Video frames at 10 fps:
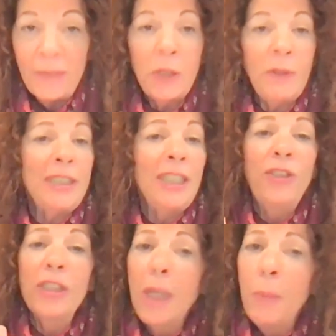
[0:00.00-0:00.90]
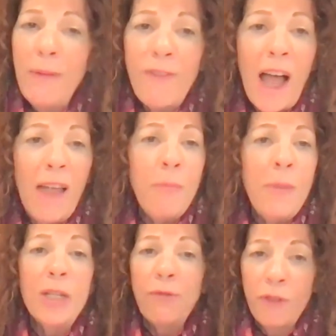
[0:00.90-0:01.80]
Even though I said, just give me 5
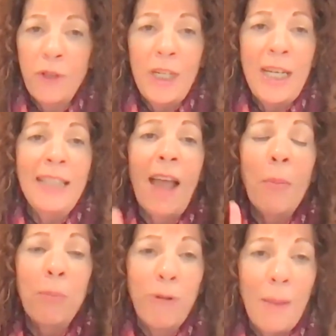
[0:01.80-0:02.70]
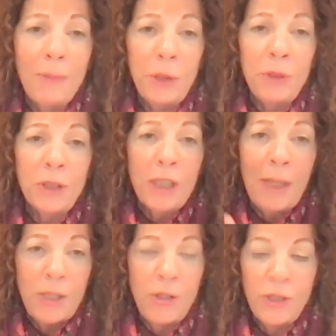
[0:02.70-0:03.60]
minutes for 30 days, I promise you it's going to
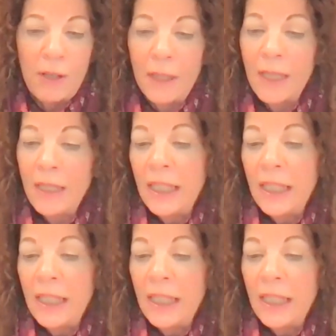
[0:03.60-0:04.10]
make a huge difference.